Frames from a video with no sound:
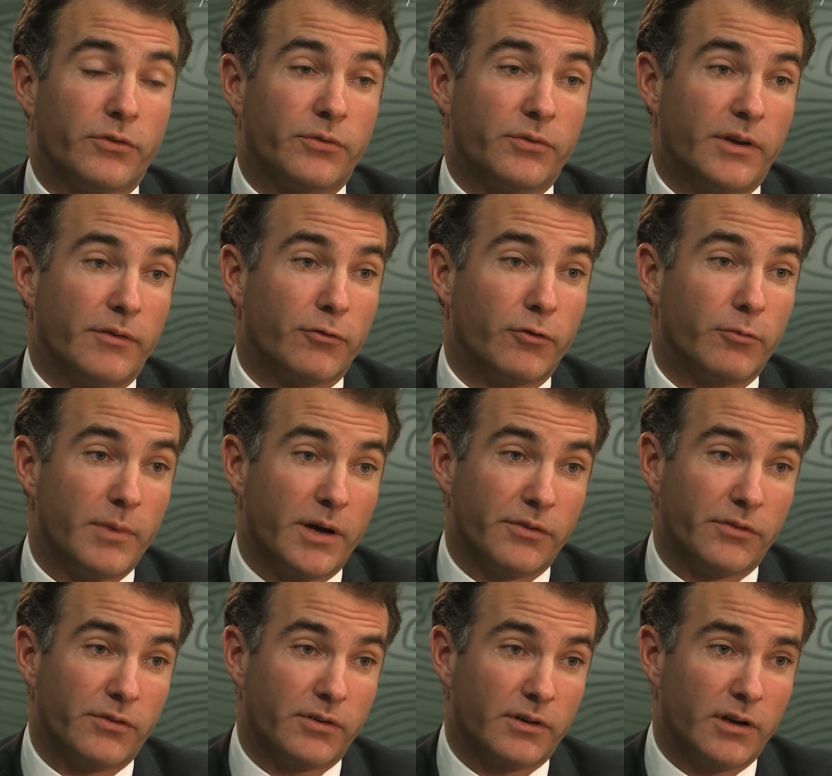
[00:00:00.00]
several
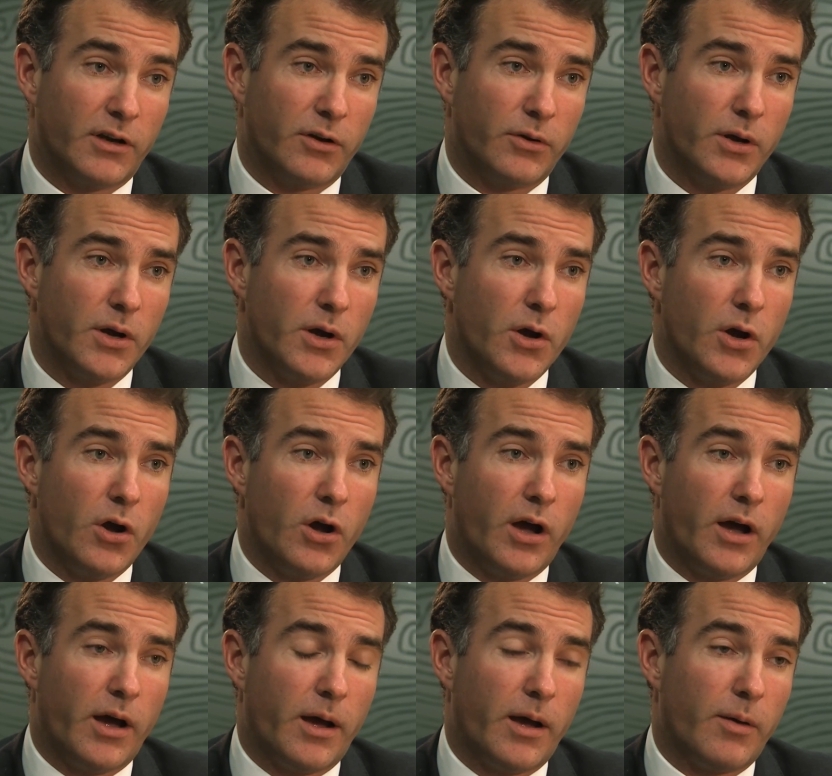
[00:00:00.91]
months ago,
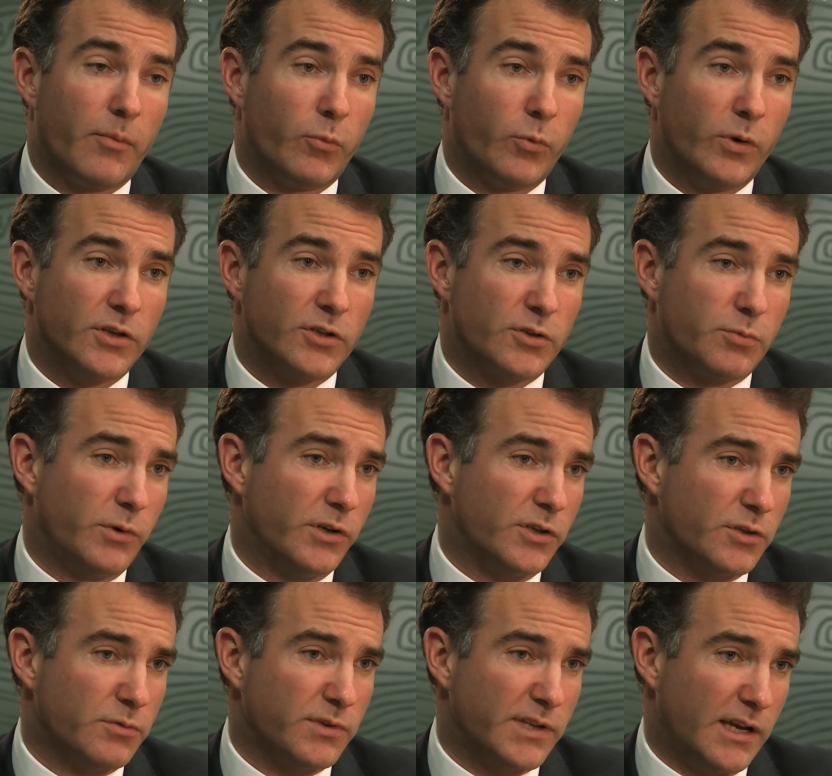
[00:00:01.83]

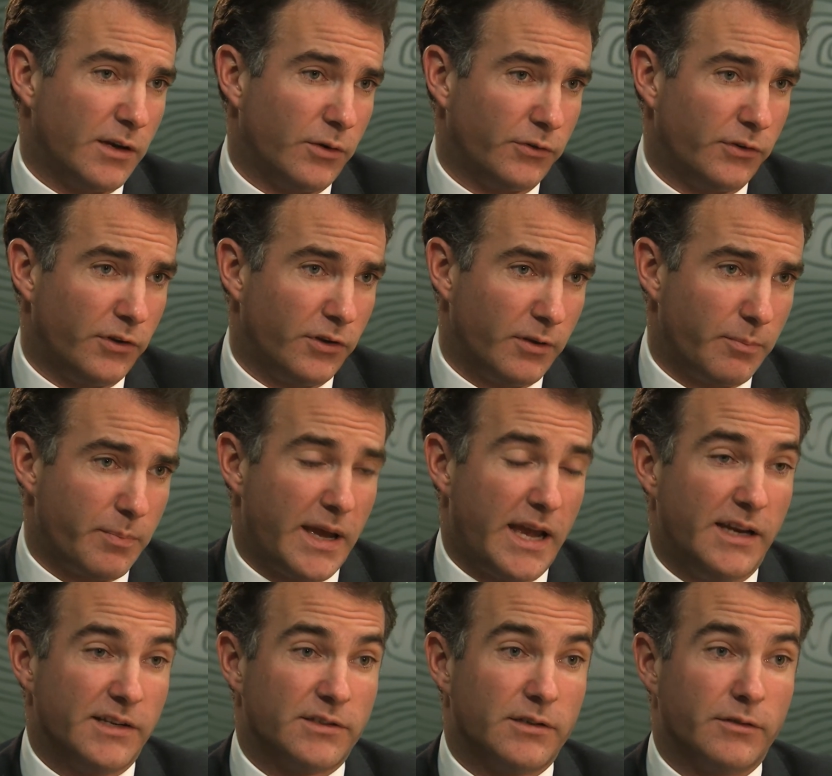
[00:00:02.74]
which tells you that the
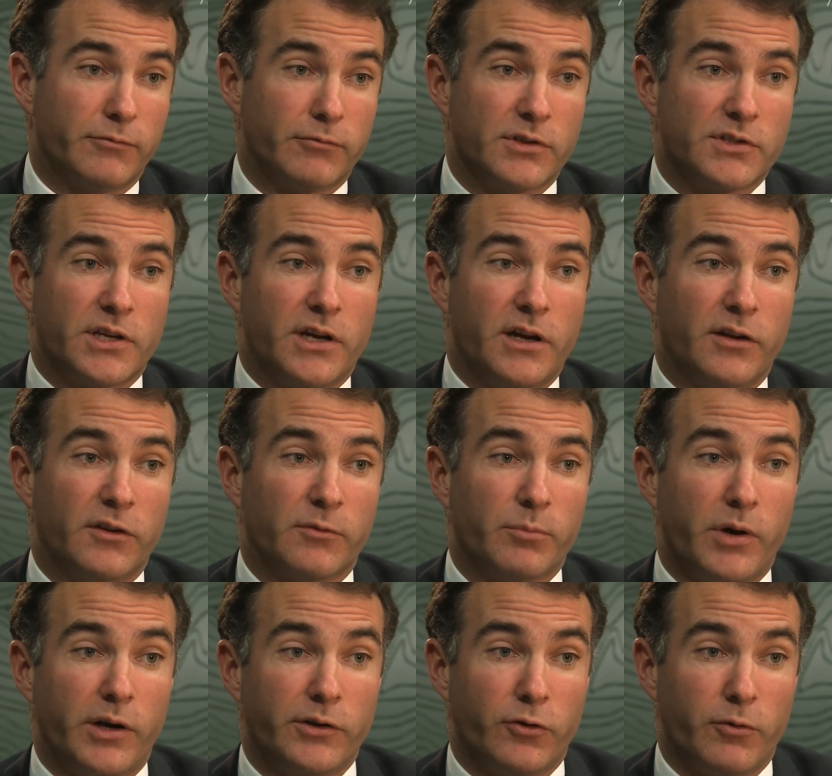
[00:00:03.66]
pace of returns
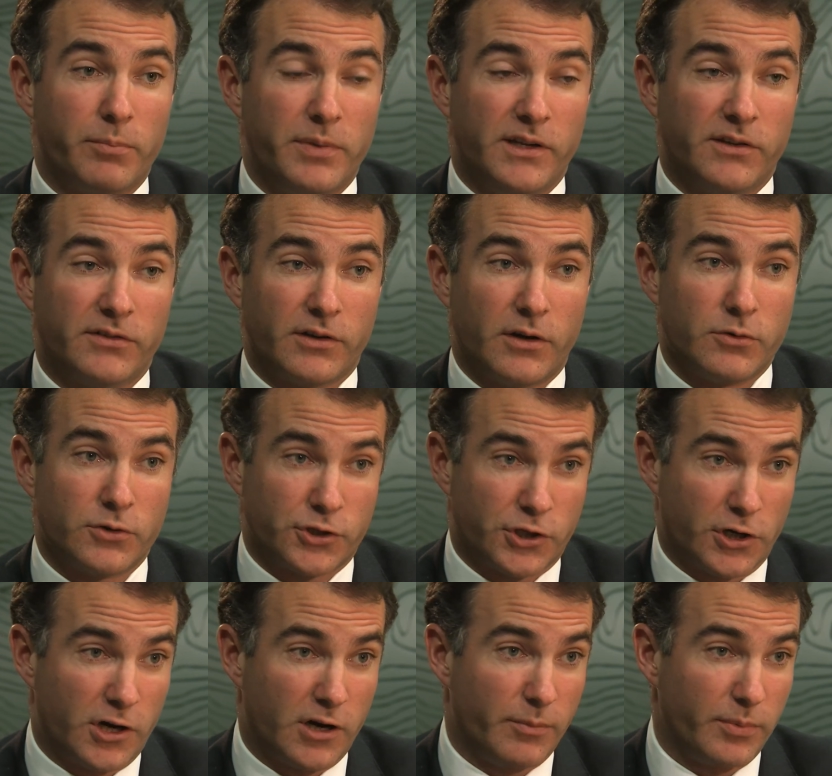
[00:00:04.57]
might not be so
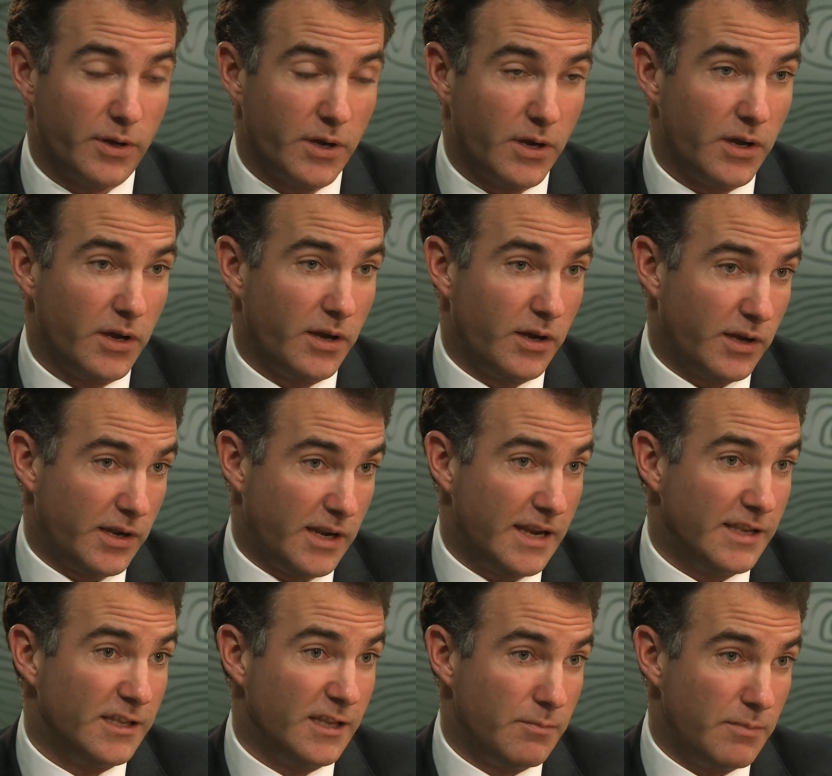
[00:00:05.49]
sharp
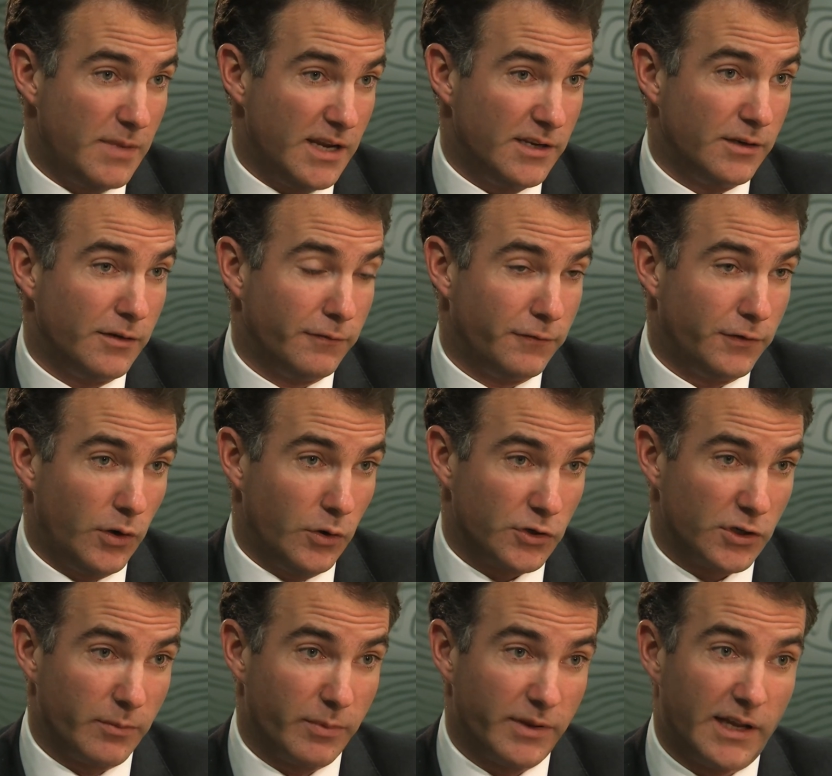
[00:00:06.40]
in the immediate
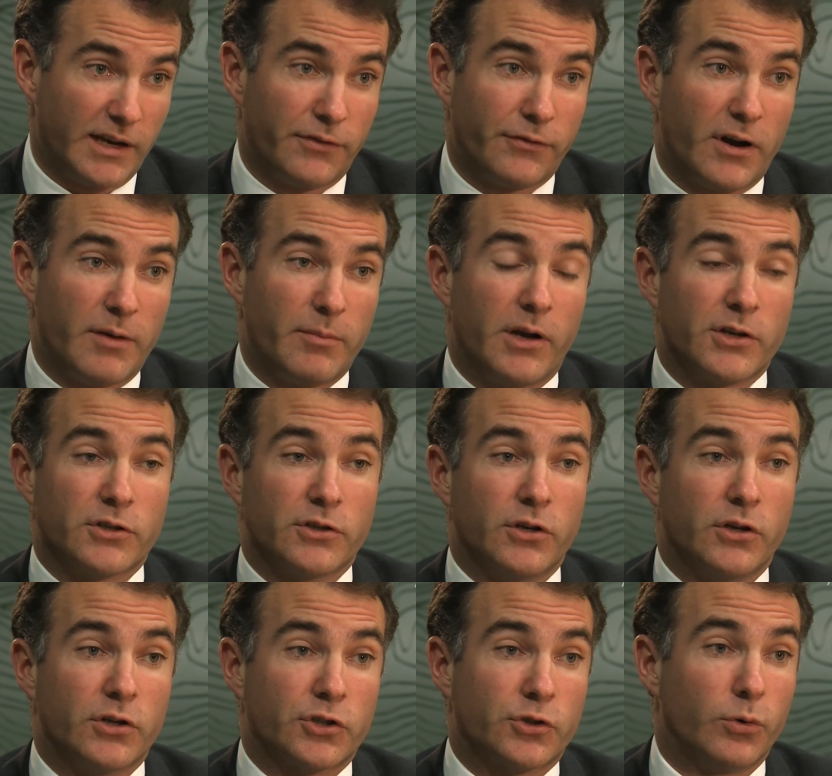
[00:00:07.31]
future. But that is very much
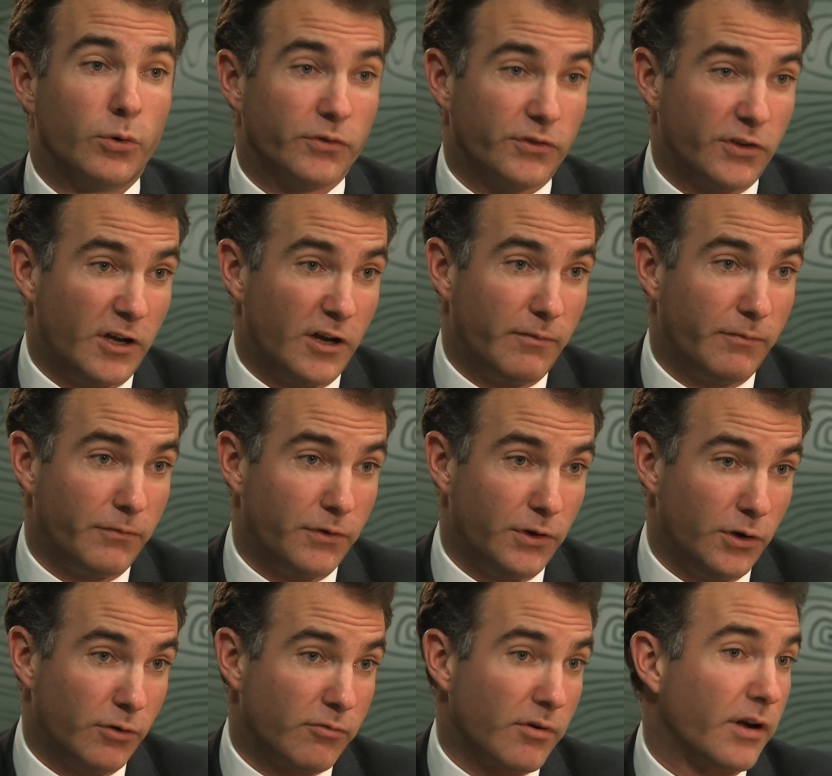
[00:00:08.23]
a short-term
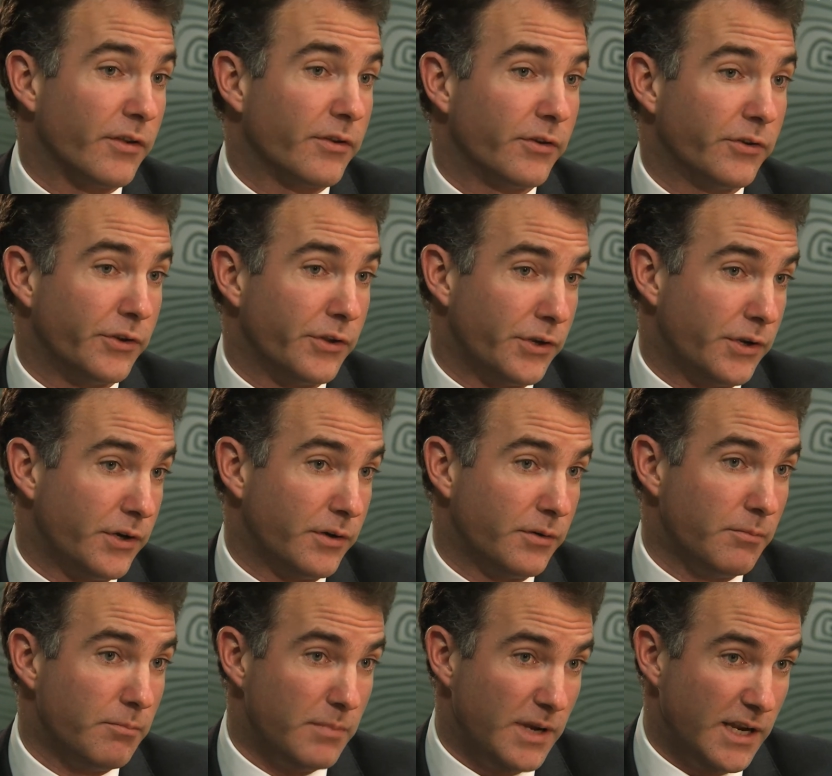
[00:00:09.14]
view rather than a
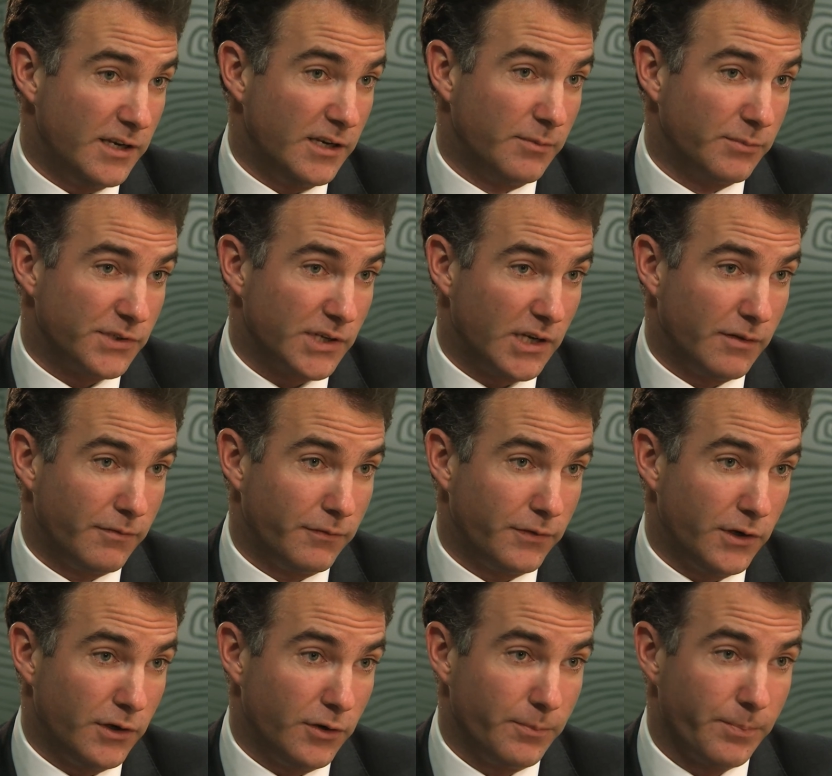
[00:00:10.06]
medium-term
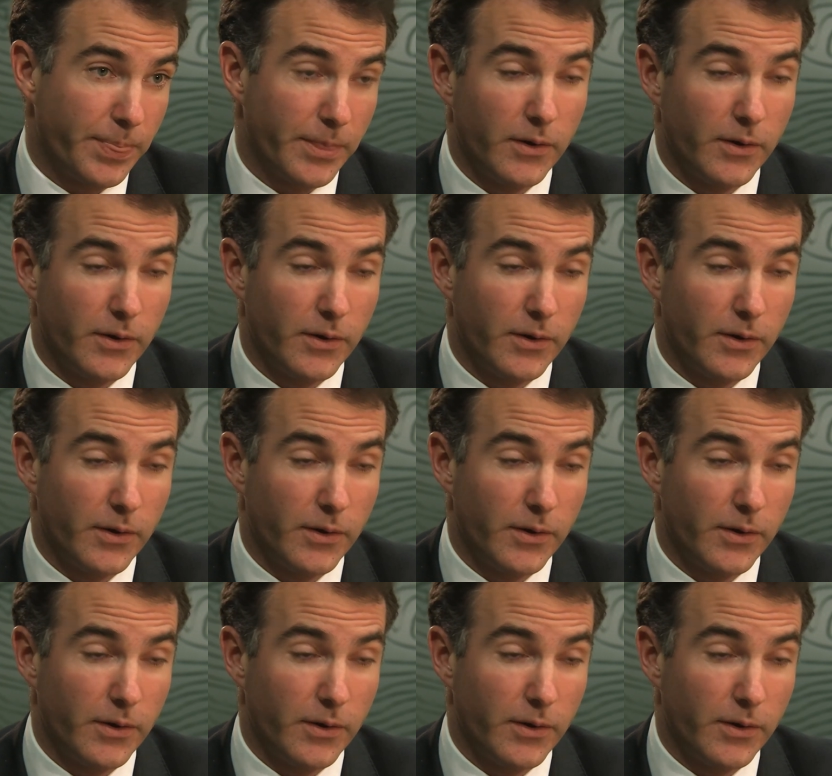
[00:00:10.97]
view.